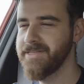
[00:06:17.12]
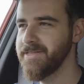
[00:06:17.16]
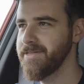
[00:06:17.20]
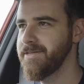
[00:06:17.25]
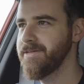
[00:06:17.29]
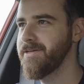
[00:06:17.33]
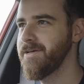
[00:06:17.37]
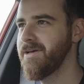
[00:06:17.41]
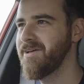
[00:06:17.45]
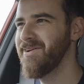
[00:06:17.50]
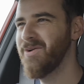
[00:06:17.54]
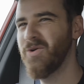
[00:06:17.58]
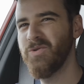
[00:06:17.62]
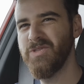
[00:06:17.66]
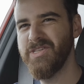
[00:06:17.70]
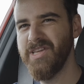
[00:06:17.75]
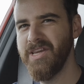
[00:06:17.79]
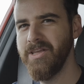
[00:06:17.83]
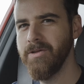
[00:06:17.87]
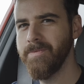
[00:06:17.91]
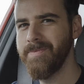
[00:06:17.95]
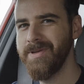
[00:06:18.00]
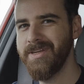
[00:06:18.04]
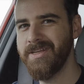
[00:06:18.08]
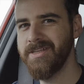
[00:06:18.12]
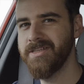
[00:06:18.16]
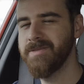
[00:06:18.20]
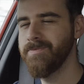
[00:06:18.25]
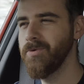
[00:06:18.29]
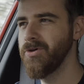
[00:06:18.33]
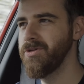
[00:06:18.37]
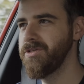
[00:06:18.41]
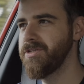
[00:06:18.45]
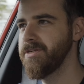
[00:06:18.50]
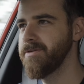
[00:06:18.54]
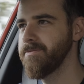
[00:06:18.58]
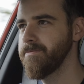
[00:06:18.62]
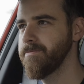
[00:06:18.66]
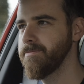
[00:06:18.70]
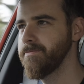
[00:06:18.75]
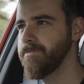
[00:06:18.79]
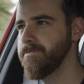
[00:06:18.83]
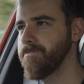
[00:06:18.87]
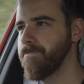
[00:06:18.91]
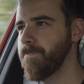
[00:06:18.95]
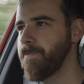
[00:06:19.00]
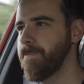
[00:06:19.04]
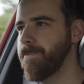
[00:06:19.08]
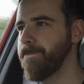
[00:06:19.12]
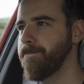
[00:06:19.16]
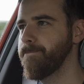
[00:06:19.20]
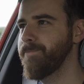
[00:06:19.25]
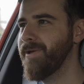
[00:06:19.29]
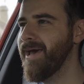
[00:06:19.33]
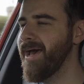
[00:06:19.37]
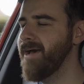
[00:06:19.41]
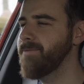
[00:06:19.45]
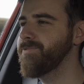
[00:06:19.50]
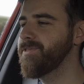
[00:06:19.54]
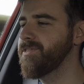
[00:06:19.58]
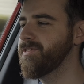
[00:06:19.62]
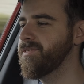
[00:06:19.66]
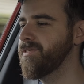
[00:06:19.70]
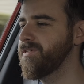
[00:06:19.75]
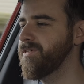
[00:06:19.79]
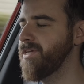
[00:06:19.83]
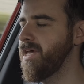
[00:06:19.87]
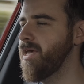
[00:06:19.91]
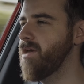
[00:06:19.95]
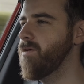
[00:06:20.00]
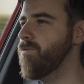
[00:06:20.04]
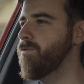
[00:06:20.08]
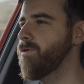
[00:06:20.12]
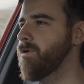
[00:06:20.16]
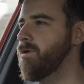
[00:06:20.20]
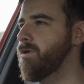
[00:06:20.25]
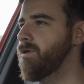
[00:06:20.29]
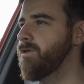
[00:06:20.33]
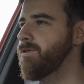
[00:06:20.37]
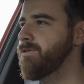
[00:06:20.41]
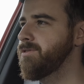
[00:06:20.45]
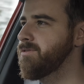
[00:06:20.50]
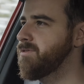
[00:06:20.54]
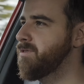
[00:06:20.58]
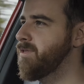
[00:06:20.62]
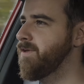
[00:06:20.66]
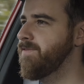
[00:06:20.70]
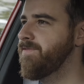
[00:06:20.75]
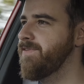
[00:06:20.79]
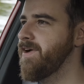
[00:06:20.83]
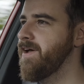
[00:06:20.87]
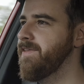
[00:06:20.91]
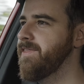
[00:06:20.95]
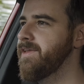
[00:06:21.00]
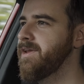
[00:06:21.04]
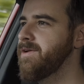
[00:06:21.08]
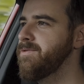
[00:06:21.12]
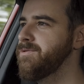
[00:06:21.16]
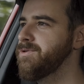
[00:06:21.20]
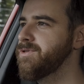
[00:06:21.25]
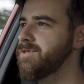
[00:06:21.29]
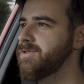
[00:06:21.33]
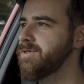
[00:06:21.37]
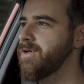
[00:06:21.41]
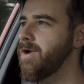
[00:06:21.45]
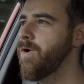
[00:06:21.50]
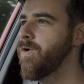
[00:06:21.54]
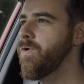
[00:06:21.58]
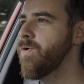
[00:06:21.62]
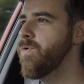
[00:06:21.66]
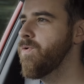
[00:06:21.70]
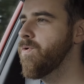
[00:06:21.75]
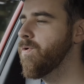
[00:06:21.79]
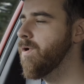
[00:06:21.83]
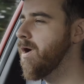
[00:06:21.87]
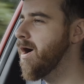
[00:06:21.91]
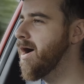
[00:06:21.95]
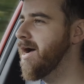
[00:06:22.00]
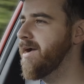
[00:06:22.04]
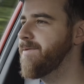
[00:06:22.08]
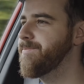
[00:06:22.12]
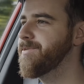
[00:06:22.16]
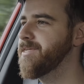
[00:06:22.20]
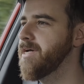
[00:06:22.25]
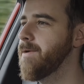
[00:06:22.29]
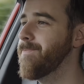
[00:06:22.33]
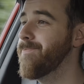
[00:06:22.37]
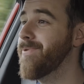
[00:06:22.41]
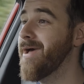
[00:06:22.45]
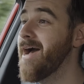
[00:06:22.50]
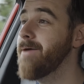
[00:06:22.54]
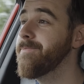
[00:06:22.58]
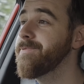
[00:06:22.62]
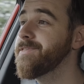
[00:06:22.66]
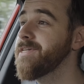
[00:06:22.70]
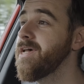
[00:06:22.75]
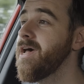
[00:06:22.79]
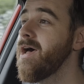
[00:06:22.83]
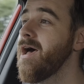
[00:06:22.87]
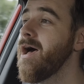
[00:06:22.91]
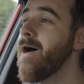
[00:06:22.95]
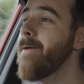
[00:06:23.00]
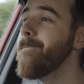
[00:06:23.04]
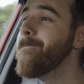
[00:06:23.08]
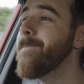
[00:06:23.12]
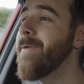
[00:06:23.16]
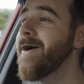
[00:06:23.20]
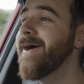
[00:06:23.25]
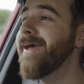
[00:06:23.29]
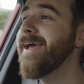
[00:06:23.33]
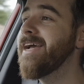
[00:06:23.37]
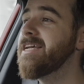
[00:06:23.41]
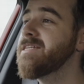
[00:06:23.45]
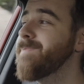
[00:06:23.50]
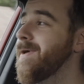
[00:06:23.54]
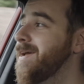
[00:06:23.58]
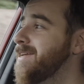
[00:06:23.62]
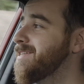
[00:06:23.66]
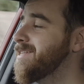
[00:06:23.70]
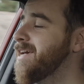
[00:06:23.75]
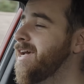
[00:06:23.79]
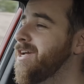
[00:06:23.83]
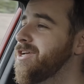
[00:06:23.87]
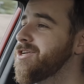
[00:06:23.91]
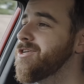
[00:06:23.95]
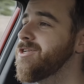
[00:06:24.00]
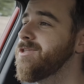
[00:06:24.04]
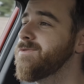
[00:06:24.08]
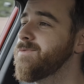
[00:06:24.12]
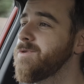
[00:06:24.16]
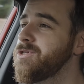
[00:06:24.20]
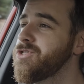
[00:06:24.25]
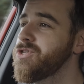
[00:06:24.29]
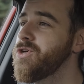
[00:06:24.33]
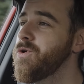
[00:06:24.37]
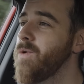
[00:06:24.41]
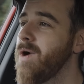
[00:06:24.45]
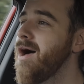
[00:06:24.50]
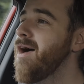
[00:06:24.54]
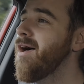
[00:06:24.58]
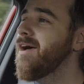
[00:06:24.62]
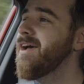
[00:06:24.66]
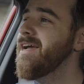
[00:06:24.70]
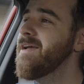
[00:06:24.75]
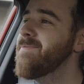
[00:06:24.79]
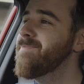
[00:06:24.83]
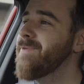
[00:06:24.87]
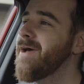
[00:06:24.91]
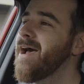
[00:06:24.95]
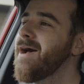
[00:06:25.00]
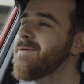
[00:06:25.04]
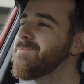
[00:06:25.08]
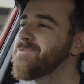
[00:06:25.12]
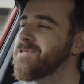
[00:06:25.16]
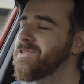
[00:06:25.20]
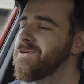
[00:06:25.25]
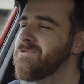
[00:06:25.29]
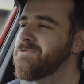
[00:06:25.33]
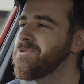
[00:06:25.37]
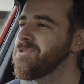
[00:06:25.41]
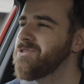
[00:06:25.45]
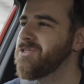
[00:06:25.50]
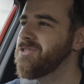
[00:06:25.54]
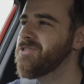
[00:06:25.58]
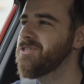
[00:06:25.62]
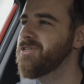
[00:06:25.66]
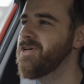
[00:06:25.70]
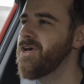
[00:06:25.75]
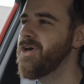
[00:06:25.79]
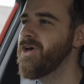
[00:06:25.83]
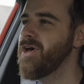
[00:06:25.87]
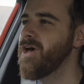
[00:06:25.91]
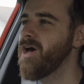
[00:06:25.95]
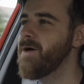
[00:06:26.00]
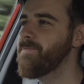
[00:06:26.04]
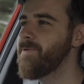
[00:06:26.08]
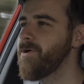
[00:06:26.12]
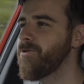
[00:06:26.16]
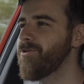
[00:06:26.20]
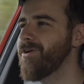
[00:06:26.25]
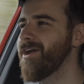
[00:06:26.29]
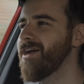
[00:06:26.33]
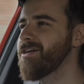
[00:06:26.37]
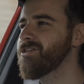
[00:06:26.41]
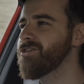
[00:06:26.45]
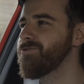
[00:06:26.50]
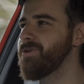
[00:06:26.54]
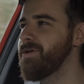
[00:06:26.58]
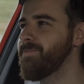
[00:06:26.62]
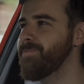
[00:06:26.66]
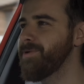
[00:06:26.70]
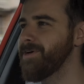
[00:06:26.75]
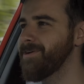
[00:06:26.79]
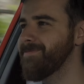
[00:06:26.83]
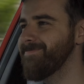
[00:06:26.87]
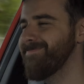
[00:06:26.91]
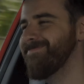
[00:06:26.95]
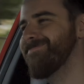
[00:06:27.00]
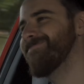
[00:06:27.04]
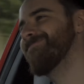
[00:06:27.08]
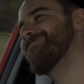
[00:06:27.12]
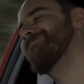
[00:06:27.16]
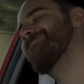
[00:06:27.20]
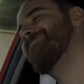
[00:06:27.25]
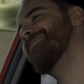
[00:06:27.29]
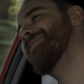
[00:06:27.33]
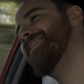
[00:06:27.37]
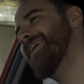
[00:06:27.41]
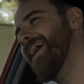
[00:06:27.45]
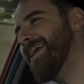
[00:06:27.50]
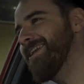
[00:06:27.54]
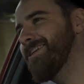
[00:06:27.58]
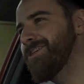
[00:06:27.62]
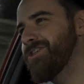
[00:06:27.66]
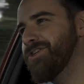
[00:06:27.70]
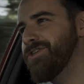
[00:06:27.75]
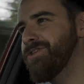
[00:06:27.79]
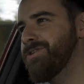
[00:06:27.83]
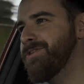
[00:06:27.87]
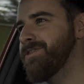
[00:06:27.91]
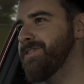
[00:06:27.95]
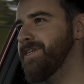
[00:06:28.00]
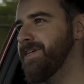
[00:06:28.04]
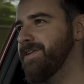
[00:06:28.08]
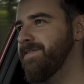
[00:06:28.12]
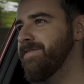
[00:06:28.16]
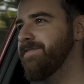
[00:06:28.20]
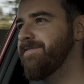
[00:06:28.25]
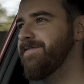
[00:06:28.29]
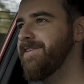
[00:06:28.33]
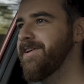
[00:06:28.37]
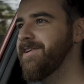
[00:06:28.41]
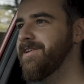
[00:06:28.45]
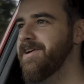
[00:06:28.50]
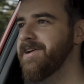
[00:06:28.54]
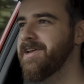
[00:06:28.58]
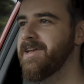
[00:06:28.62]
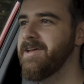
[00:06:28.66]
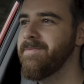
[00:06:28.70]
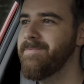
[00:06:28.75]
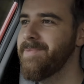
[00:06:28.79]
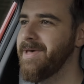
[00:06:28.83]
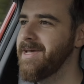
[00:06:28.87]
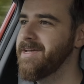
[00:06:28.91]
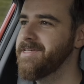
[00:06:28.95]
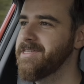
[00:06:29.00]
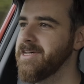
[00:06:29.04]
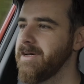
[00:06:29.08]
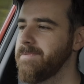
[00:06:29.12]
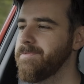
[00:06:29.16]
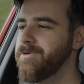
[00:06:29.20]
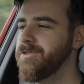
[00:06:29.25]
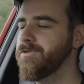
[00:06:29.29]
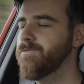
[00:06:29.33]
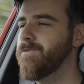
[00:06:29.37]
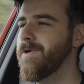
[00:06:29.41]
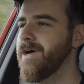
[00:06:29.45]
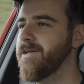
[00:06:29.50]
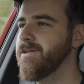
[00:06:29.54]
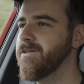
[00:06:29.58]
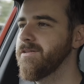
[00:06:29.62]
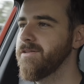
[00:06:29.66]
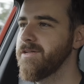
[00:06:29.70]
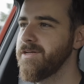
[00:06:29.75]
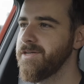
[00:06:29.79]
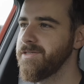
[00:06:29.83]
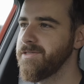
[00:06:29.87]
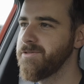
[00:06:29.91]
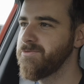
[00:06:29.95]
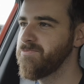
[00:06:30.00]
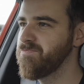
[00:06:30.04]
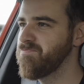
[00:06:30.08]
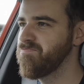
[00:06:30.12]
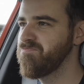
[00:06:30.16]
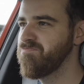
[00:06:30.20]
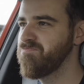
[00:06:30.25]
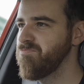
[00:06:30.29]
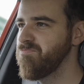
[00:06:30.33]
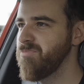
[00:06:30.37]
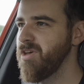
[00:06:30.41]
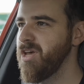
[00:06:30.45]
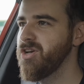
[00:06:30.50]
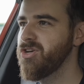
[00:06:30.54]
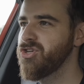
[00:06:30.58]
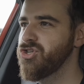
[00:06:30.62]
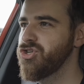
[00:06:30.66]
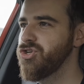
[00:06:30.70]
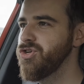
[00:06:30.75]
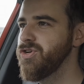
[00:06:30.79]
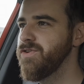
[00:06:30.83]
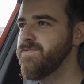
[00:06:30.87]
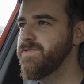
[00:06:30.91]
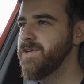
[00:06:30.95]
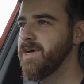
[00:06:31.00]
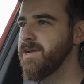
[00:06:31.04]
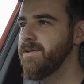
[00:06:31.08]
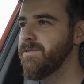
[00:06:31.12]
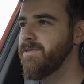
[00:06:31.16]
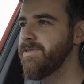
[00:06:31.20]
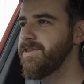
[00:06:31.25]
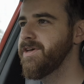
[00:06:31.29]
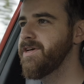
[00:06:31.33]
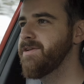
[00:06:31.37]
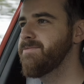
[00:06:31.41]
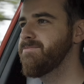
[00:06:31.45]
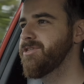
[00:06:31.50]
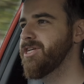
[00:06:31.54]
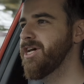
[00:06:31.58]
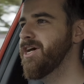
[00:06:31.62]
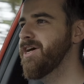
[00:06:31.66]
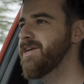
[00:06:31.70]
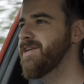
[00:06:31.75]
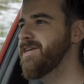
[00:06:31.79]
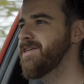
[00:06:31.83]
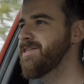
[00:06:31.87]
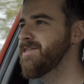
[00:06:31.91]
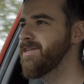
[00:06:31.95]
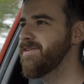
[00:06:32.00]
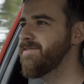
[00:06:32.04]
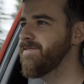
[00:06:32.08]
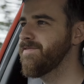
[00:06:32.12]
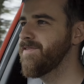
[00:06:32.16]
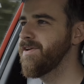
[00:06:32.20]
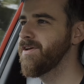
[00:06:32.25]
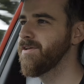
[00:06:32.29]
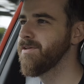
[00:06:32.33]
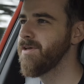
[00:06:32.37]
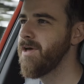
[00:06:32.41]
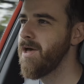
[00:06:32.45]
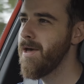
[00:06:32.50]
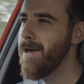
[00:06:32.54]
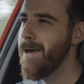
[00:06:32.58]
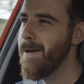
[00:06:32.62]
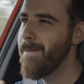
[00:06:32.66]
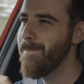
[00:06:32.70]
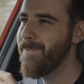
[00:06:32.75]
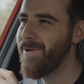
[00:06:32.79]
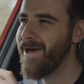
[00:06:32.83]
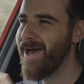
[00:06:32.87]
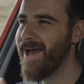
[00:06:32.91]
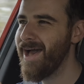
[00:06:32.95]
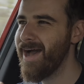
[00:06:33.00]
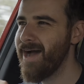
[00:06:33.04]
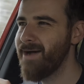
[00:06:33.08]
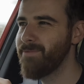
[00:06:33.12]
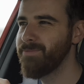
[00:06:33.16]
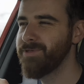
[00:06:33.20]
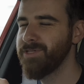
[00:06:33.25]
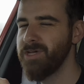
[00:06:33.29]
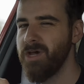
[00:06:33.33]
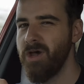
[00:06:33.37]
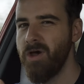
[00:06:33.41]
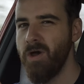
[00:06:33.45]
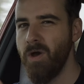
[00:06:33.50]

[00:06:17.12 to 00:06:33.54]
I was a little bit disappointed. Perhaps it was the fact that it was so hyped up. Perhaps my expectations were too high. Perhaps I was just a bit reactionary. But the engine didn't feel like it picked up as well as it should have done. The turn-in didn't feel perhaps